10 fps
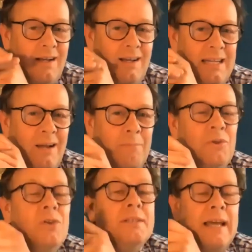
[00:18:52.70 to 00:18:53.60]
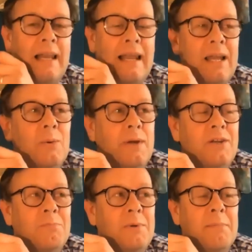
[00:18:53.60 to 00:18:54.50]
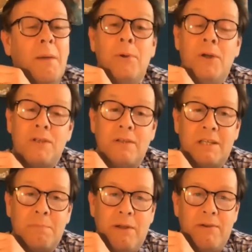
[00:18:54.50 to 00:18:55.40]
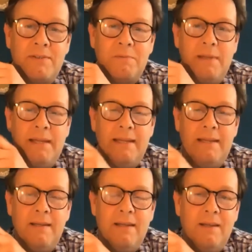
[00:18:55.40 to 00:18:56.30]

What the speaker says: I'm using that language, but my personal experience has been